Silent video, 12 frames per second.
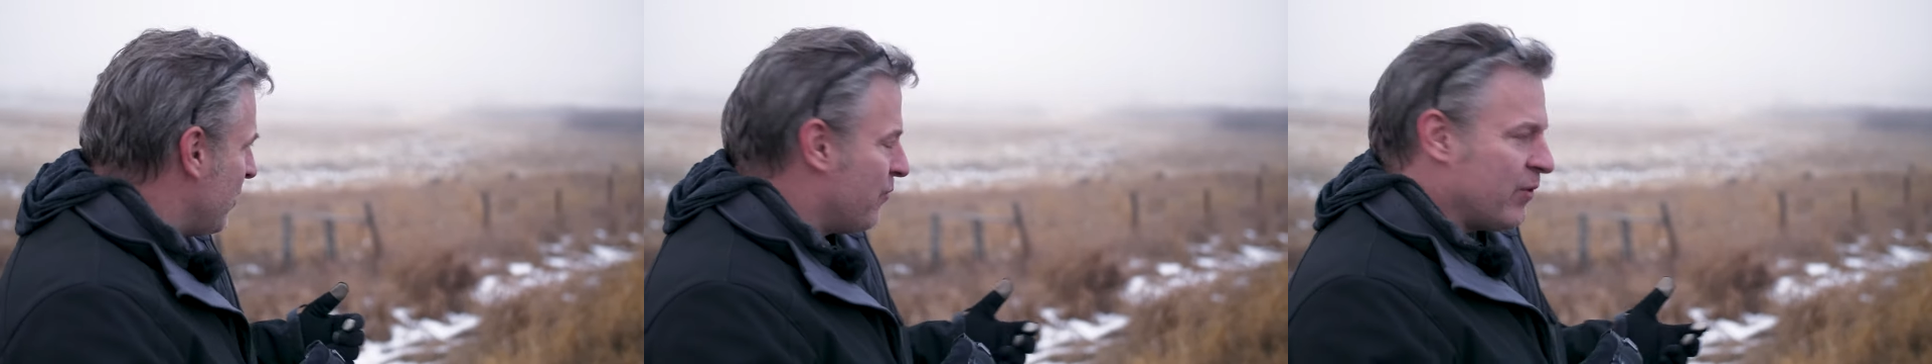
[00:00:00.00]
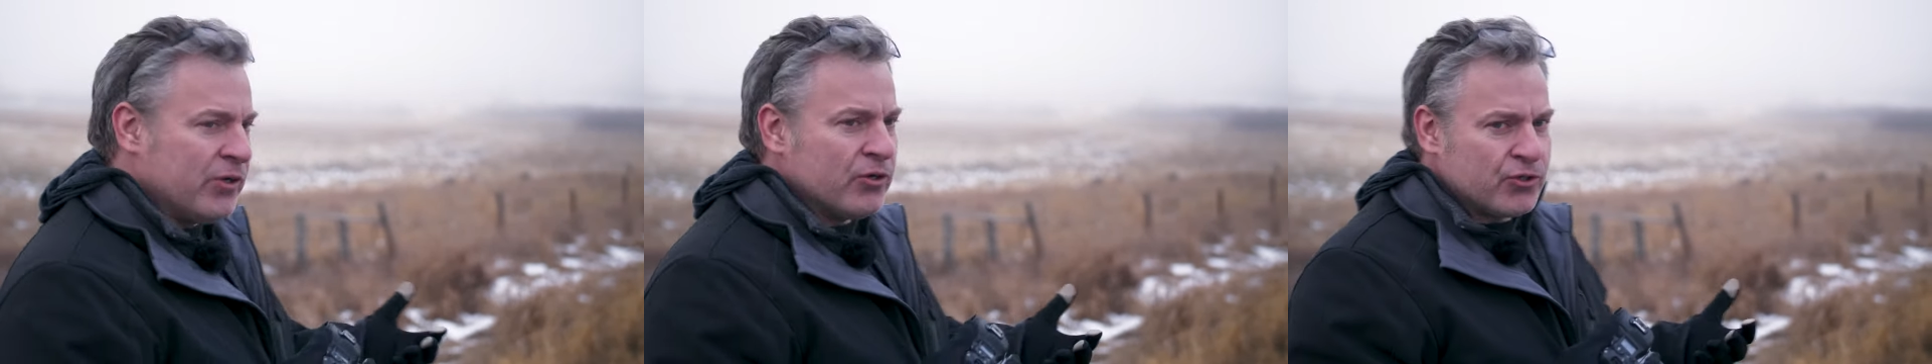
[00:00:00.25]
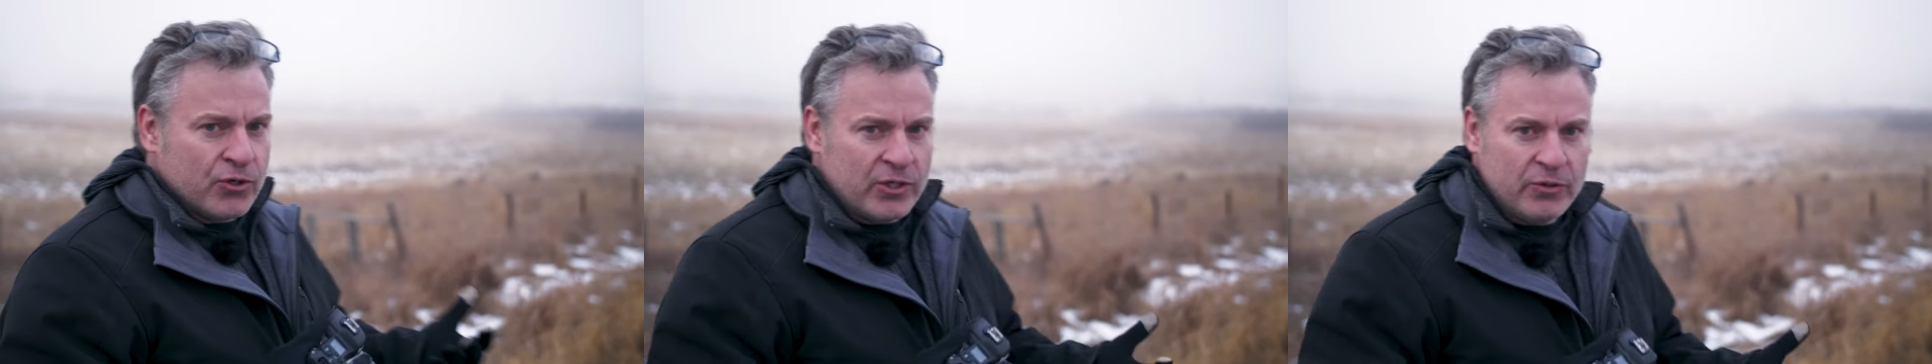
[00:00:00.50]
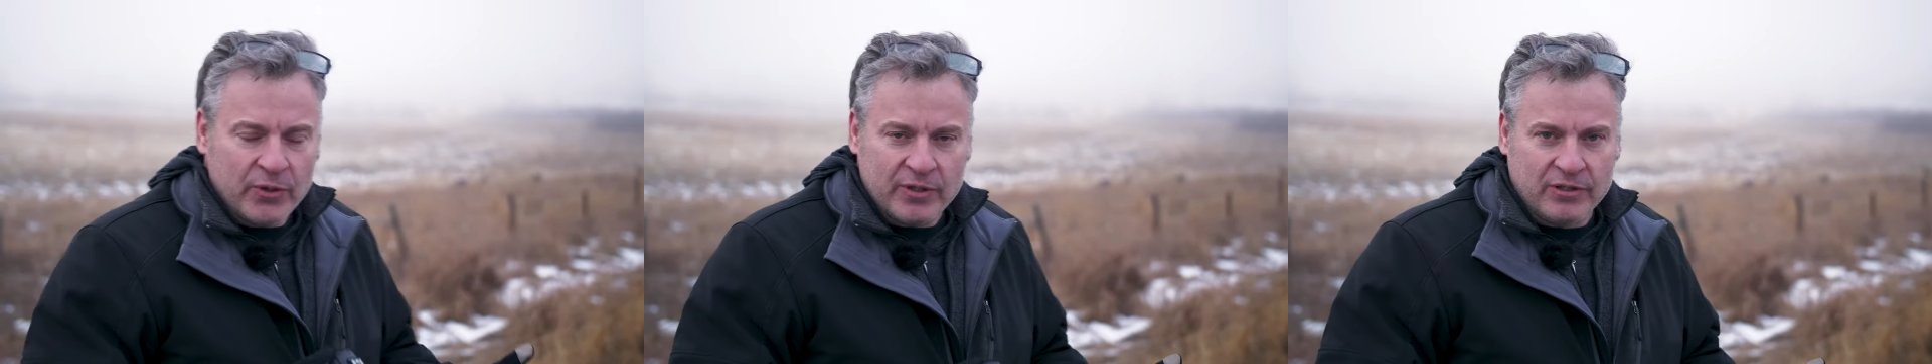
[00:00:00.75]
When you're
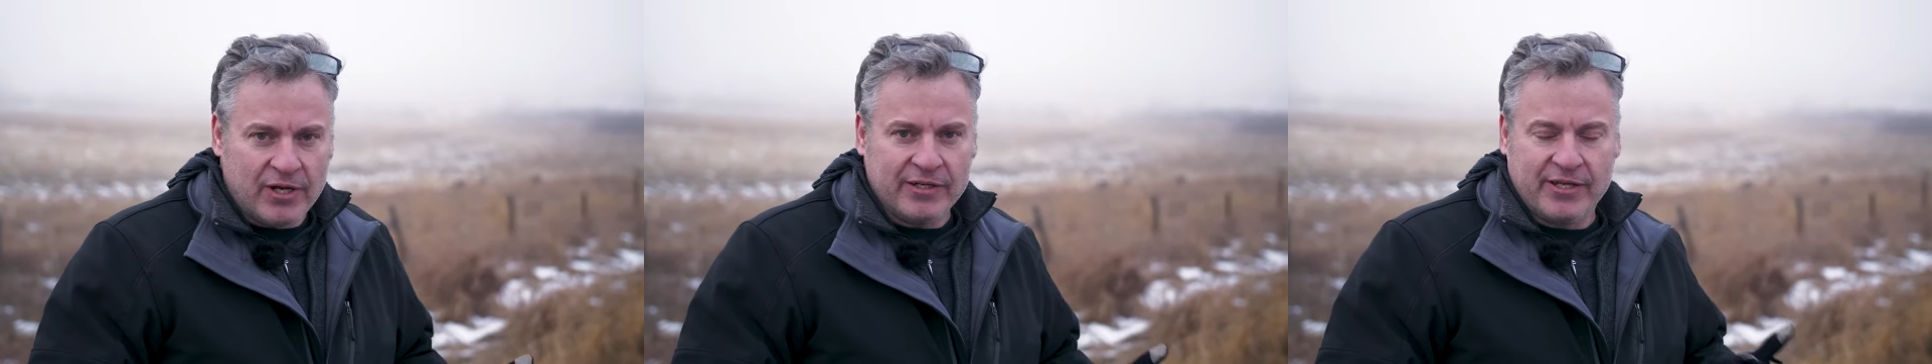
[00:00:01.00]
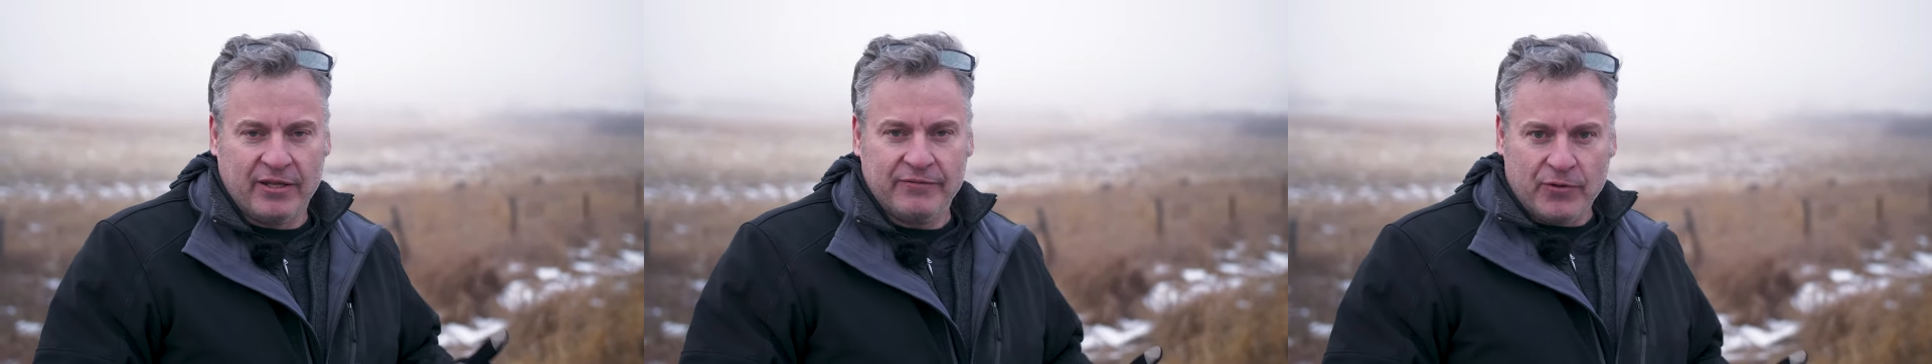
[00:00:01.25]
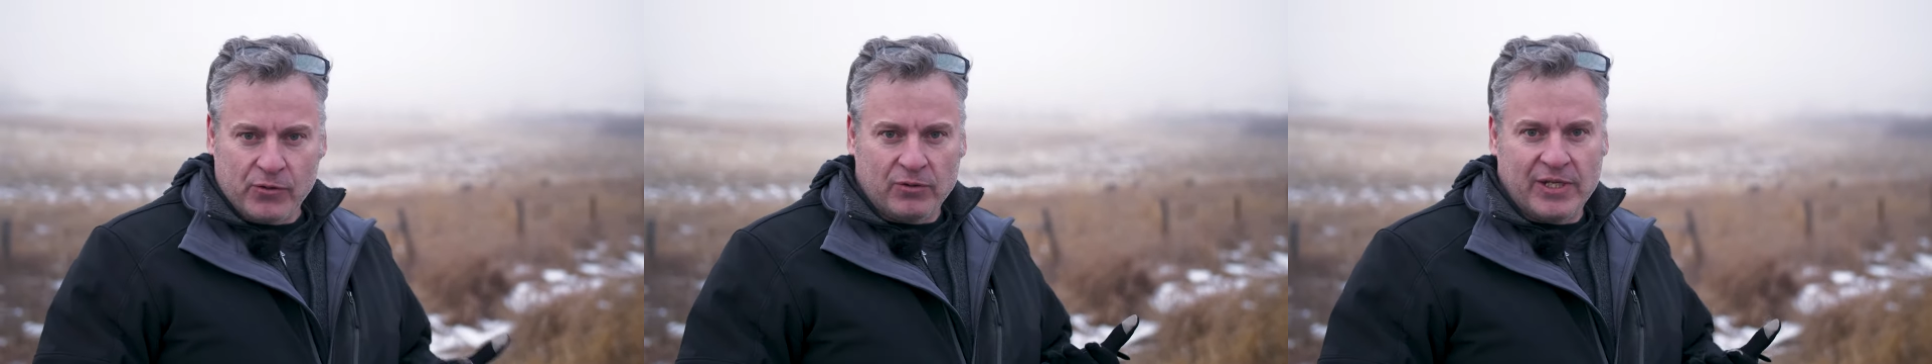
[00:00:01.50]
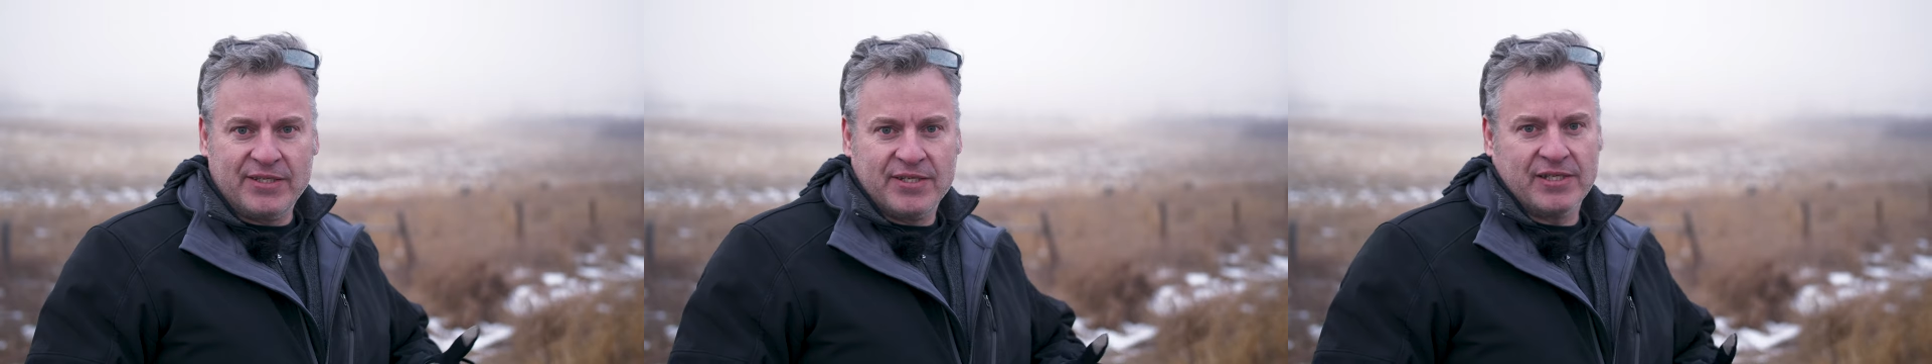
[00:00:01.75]
shooting with long telephoto
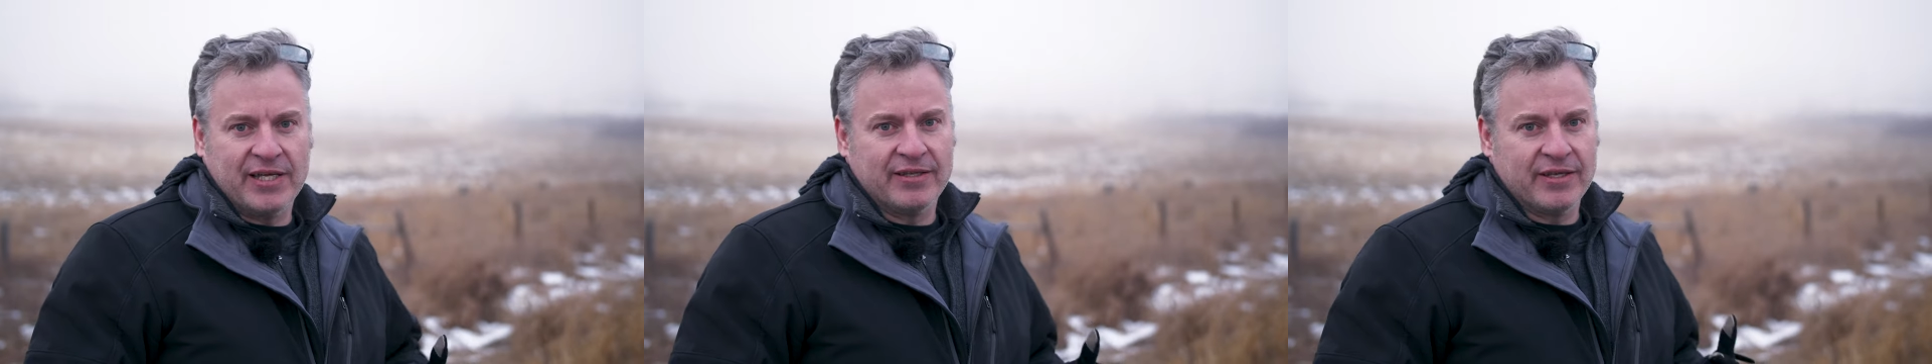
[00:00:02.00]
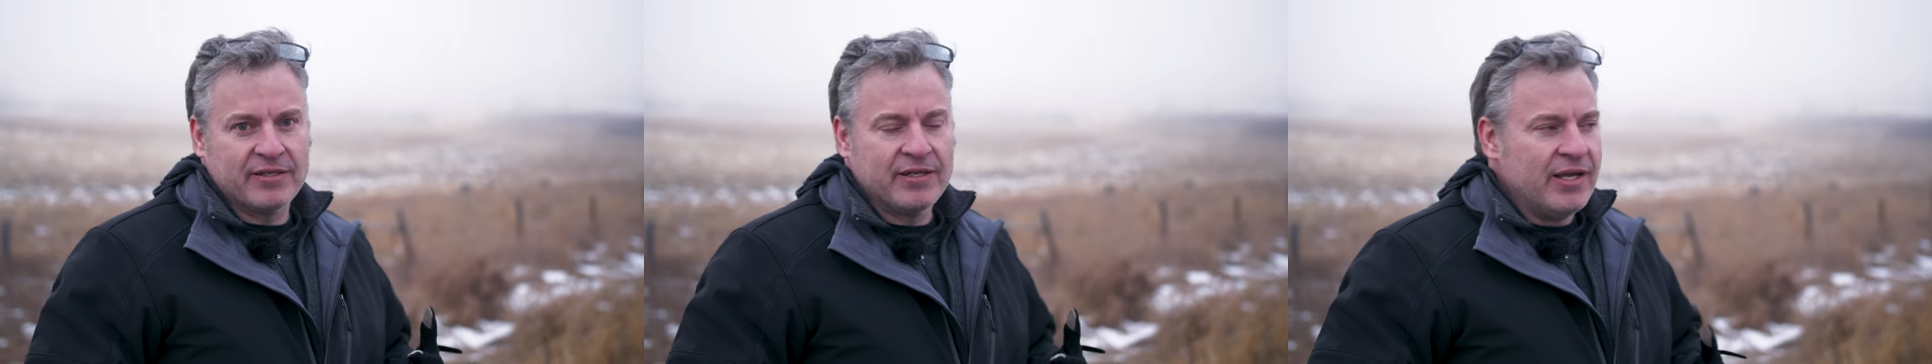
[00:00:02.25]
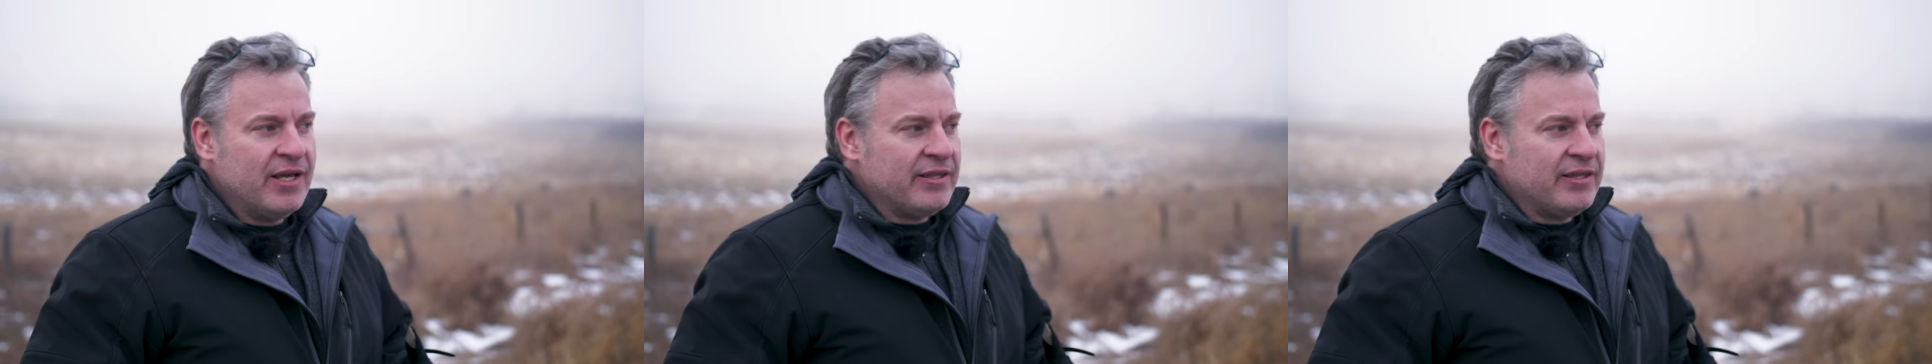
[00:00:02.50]
lenses like this,